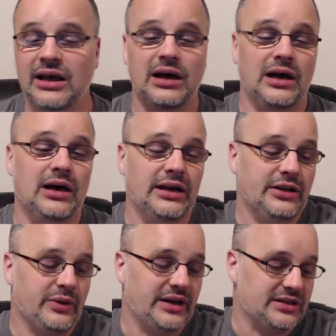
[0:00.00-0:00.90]
Uh, another
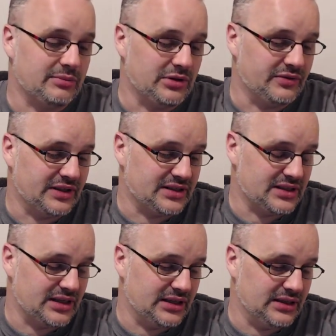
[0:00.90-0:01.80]
great example of this
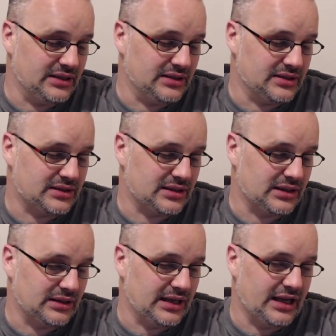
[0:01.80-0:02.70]
is
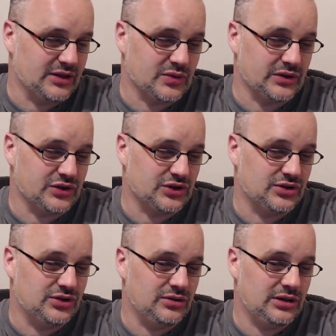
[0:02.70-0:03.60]
uh, Azrael
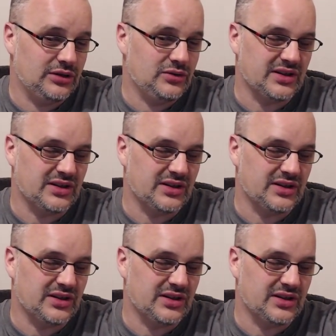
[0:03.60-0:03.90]
Studios.